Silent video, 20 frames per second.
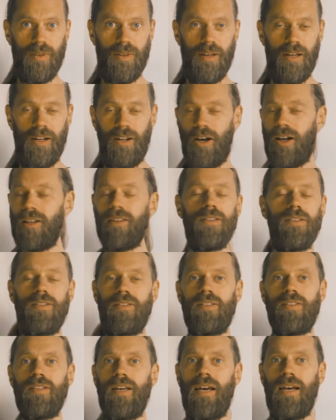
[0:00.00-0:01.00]
And
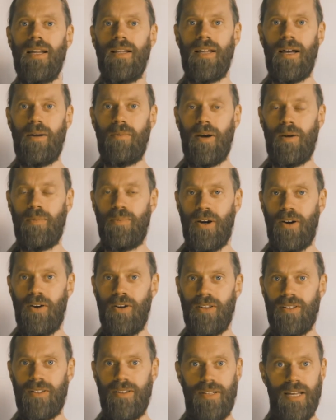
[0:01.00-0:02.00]
not saying that my
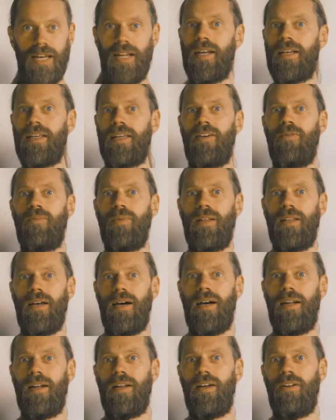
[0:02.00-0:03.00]
parents didn't give me
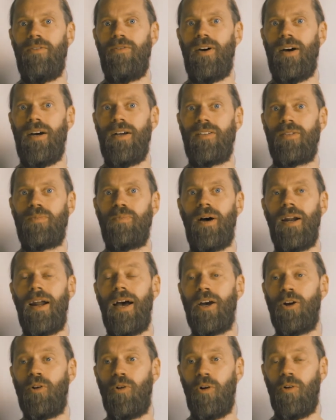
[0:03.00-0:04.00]
that advice, but
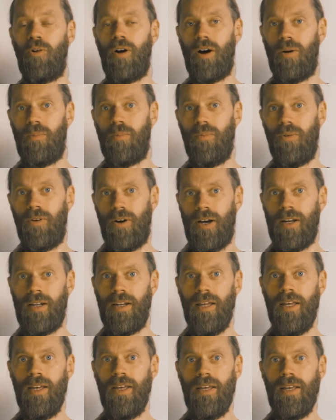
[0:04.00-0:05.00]
I grew up, right?
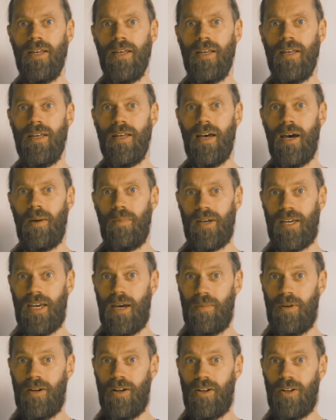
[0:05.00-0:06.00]
I
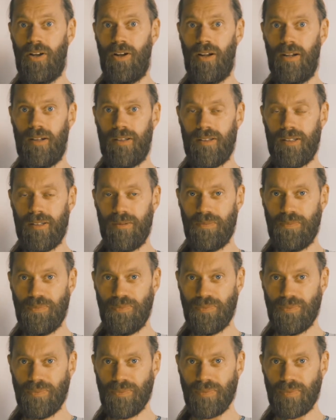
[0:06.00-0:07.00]
became an adult.
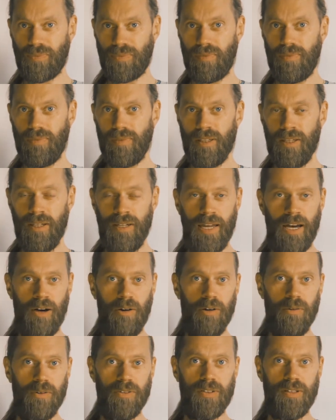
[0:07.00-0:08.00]

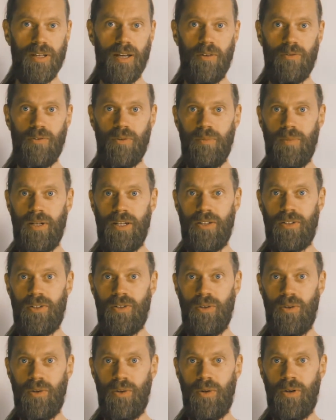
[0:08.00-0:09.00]
Now it was time for me
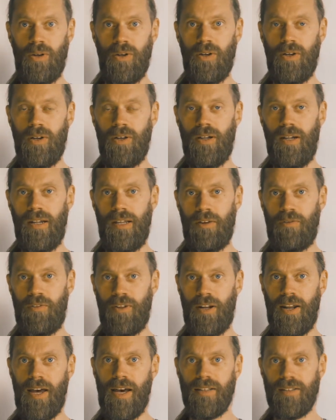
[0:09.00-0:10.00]
to leave
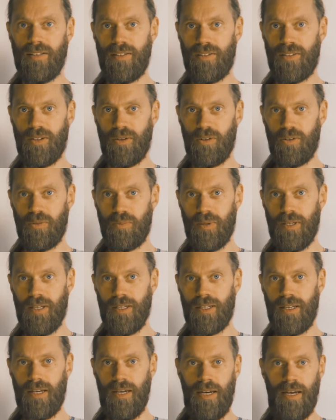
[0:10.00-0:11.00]
the nest, so to
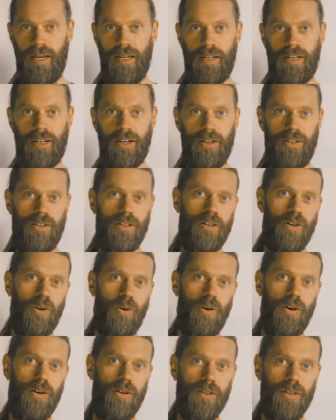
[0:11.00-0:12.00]
speak, and cut the
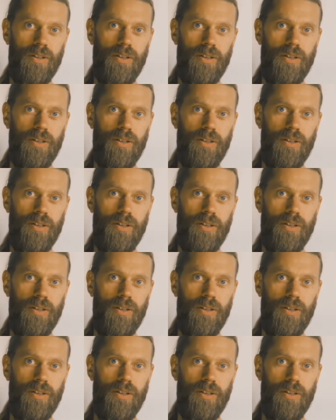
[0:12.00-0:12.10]
cord.